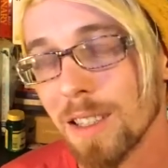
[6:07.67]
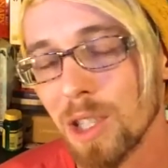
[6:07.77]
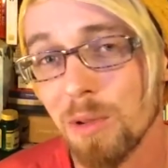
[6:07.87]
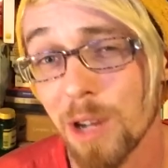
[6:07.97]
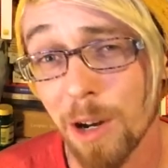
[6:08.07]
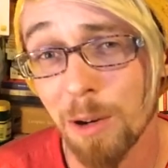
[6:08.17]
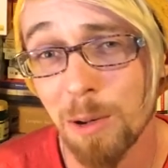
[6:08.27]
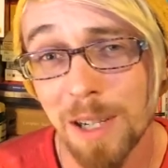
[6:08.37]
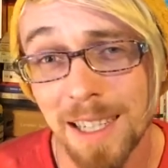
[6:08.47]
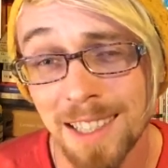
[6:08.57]

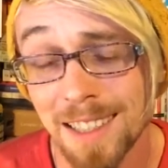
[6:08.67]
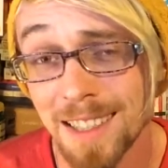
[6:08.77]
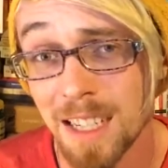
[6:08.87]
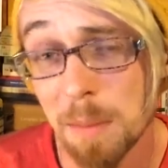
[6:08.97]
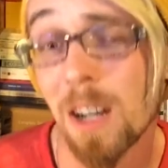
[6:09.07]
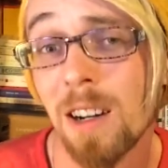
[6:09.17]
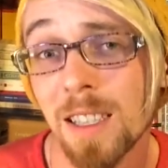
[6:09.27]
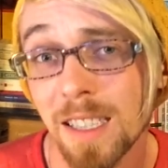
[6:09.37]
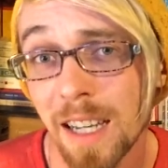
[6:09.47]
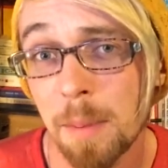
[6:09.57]
It's a deep
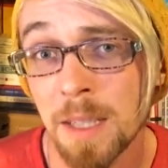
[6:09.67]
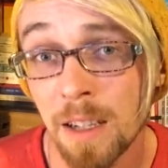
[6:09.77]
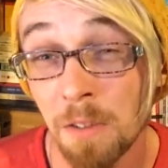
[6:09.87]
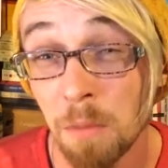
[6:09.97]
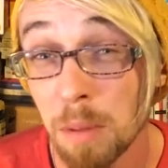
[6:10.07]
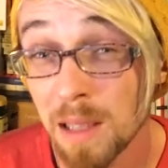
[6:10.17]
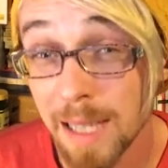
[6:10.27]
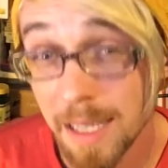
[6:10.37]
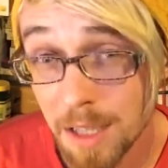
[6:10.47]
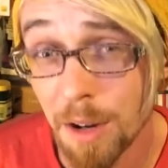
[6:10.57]
concept if
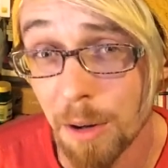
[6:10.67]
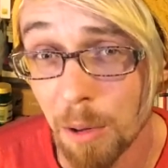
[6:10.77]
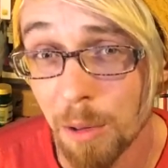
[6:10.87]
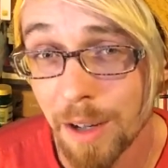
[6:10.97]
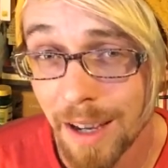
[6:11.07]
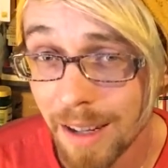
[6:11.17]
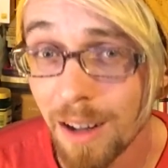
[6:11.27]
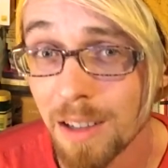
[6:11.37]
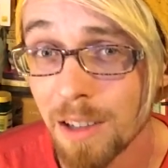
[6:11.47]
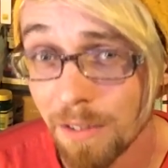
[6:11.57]
Plato
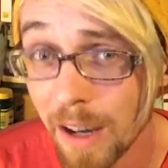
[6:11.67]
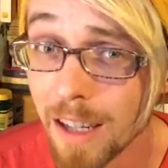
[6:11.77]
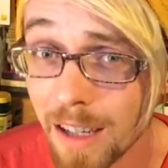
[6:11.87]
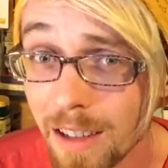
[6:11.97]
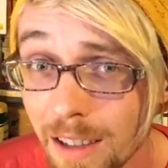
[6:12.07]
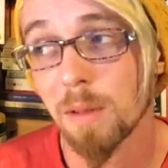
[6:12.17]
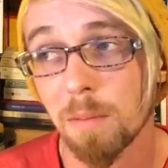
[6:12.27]
cannot define it.